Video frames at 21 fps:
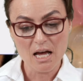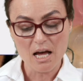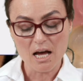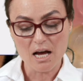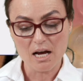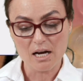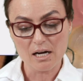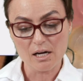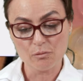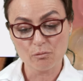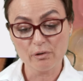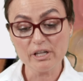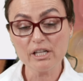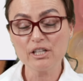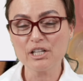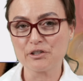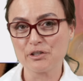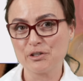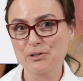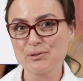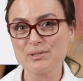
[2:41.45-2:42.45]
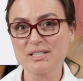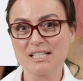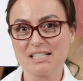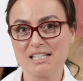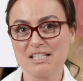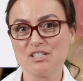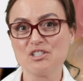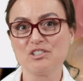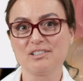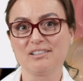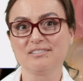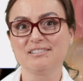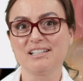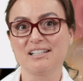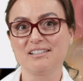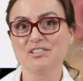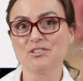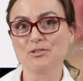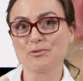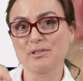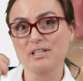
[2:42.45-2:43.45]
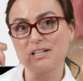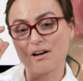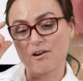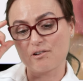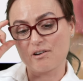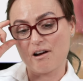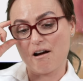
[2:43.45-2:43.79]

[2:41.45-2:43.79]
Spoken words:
We are using digital dentistry in our